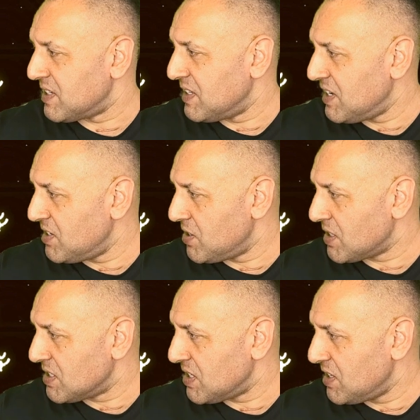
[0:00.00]
and here you
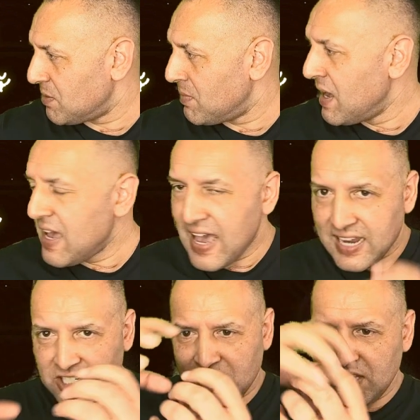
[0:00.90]
can see them
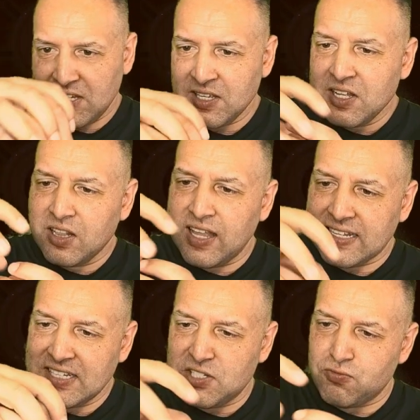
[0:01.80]
actually like
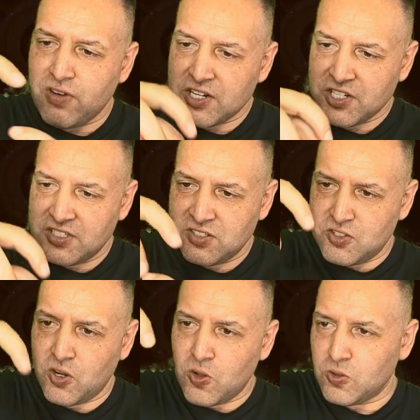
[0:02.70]
these Russian
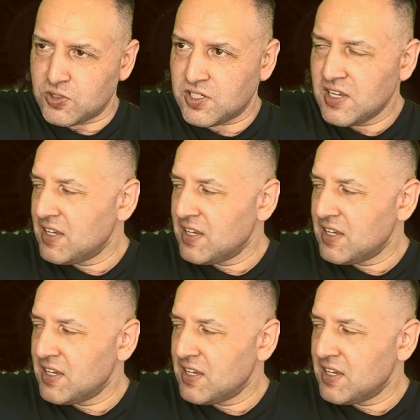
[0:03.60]
dolls.